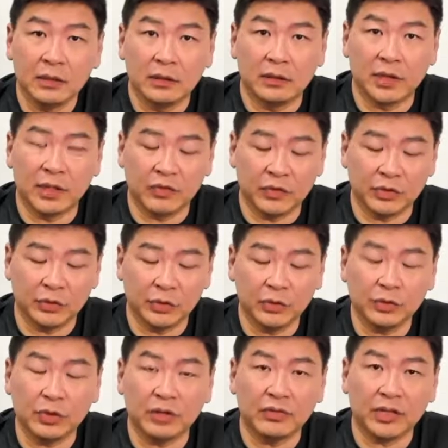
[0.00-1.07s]
All right. For those
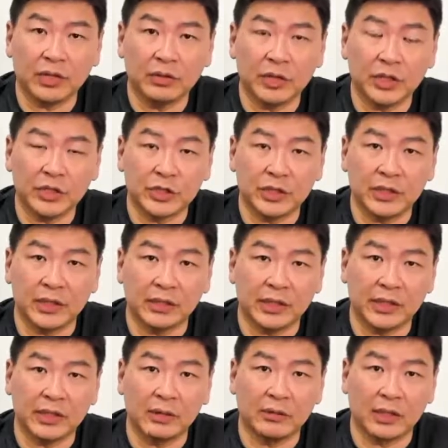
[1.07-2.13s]
who have Nano HD and
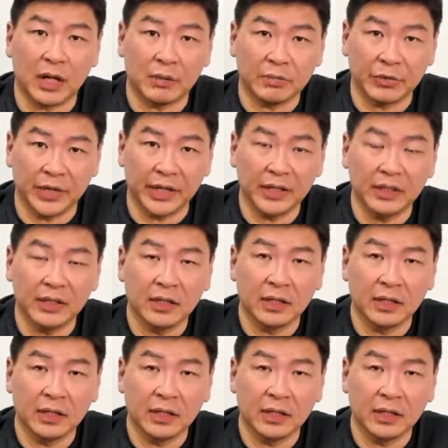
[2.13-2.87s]
thinking to upgrade,